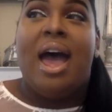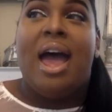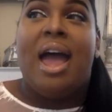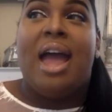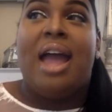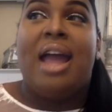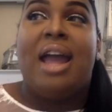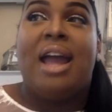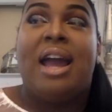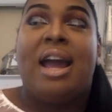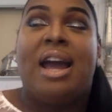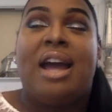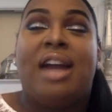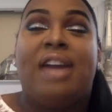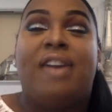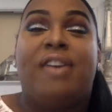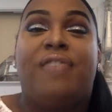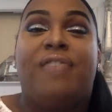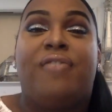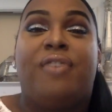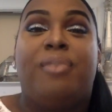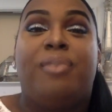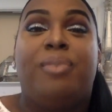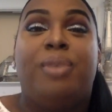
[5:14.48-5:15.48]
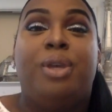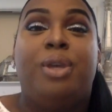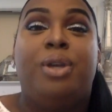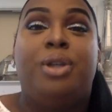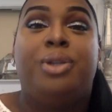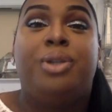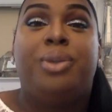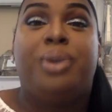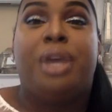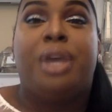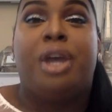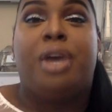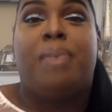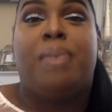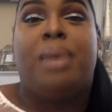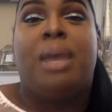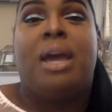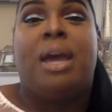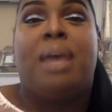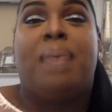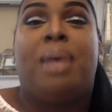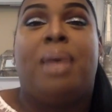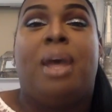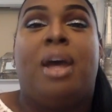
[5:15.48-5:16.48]
And from you doing your
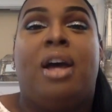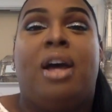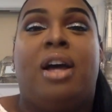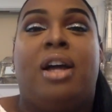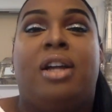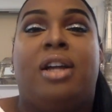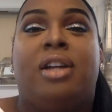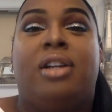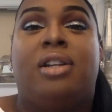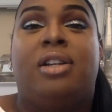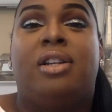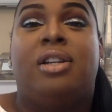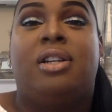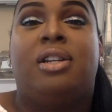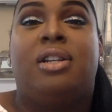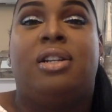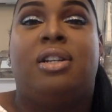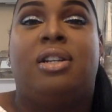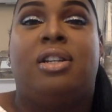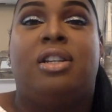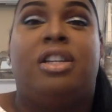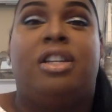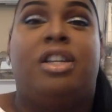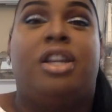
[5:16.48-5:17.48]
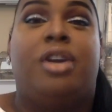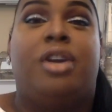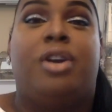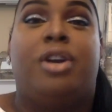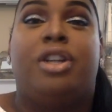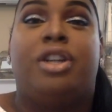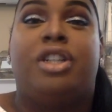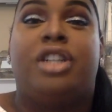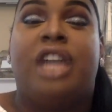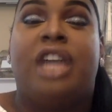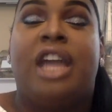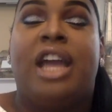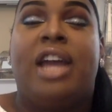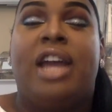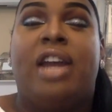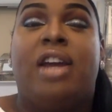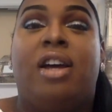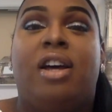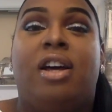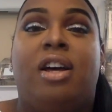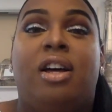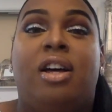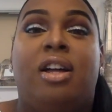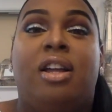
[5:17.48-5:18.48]
makeup on, your
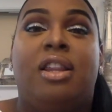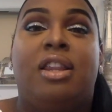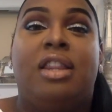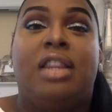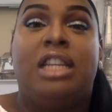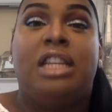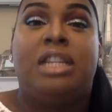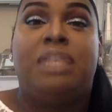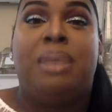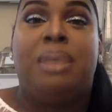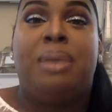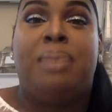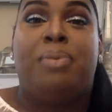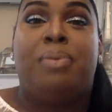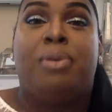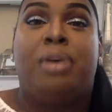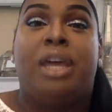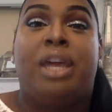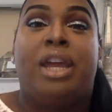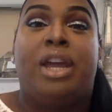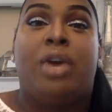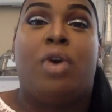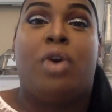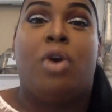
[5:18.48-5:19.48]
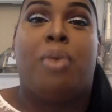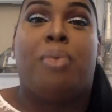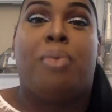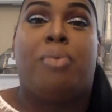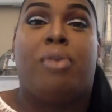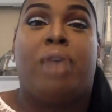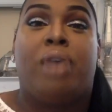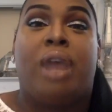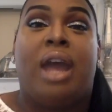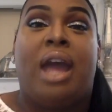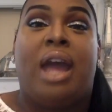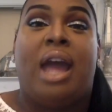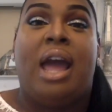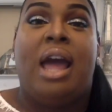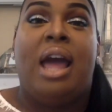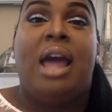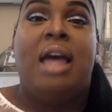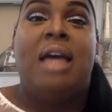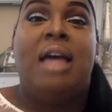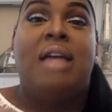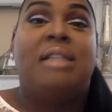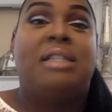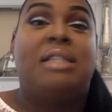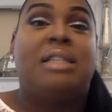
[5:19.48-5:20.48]
channel, these people can incorporate
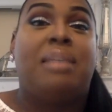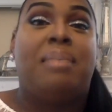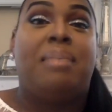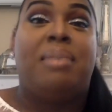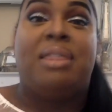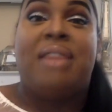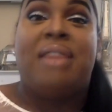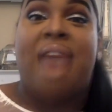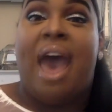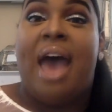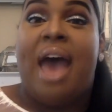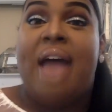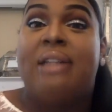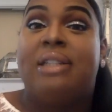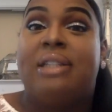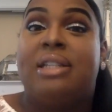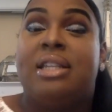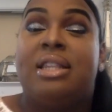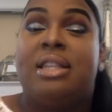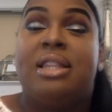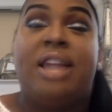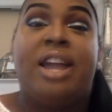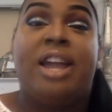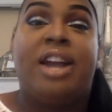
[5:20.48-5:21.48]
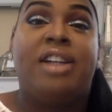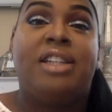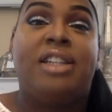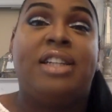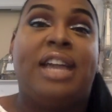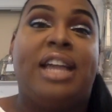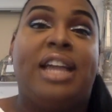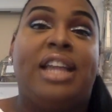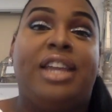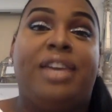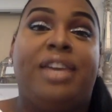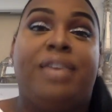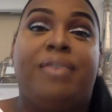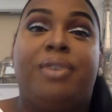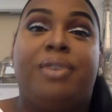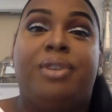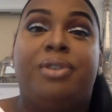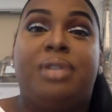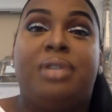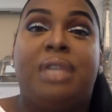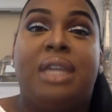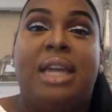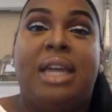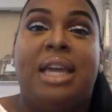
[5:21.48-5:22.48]
some of that into their daily
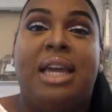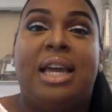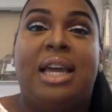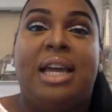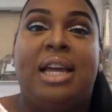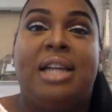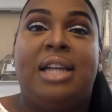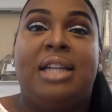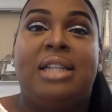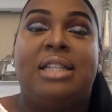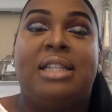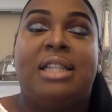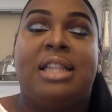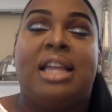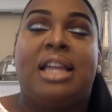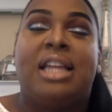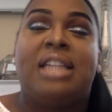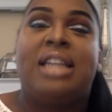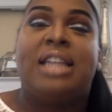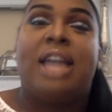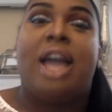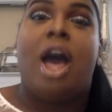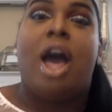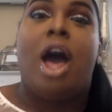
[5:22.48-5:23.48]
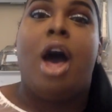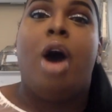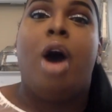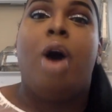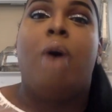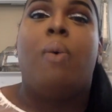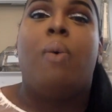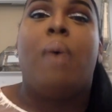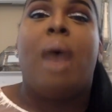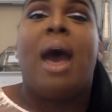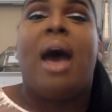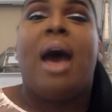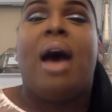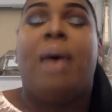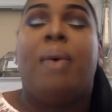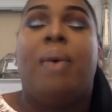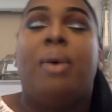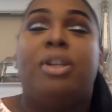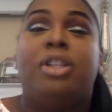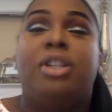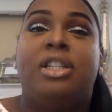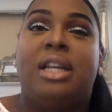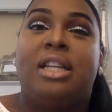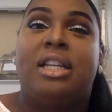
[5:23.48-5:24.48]
routines, and they can say, oh wow,
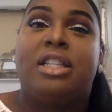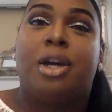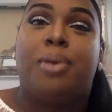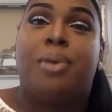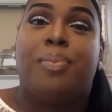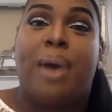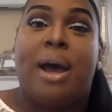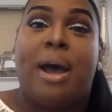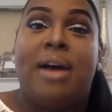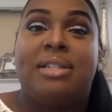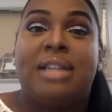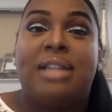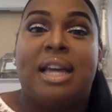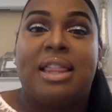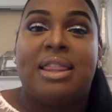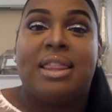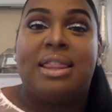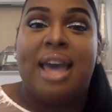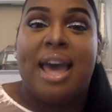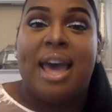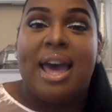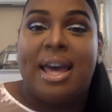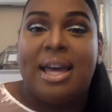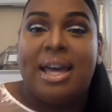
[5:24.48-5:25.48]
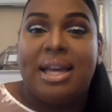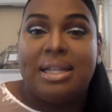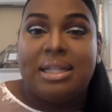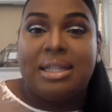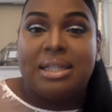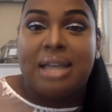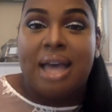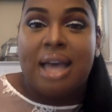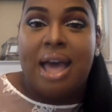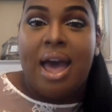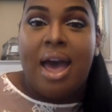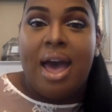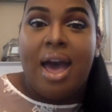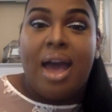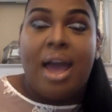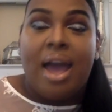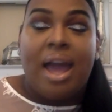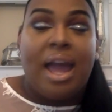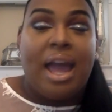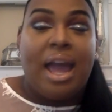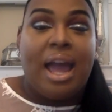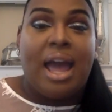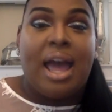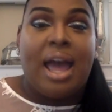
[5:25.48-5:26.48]
well, she does her brows like this,
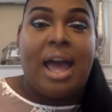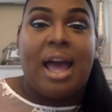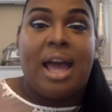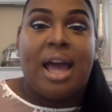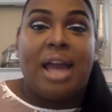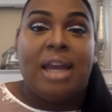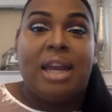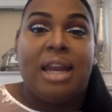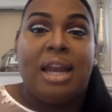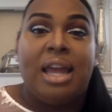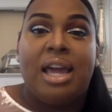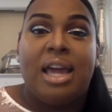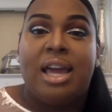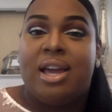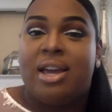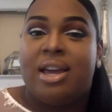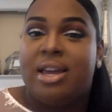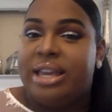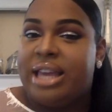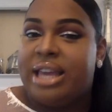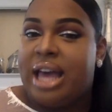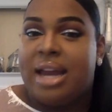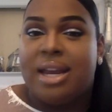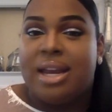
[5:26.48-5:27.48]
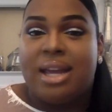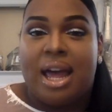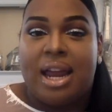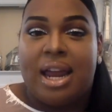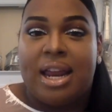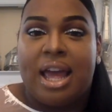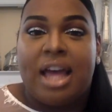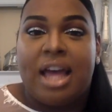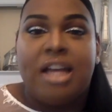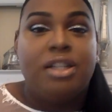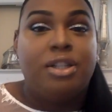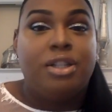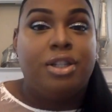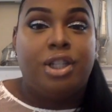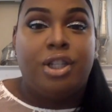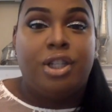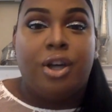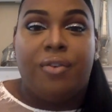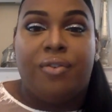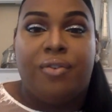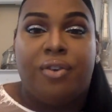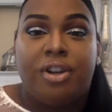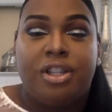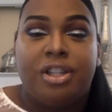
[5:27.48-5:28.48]
and like yada yada yada,
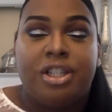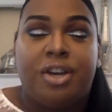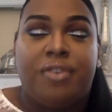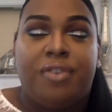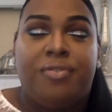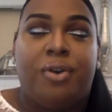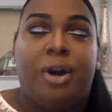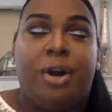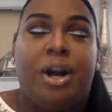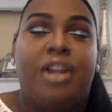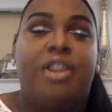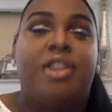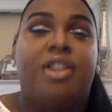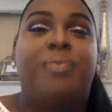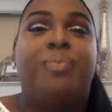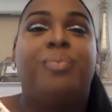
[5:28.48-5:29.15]
so forth, so forth.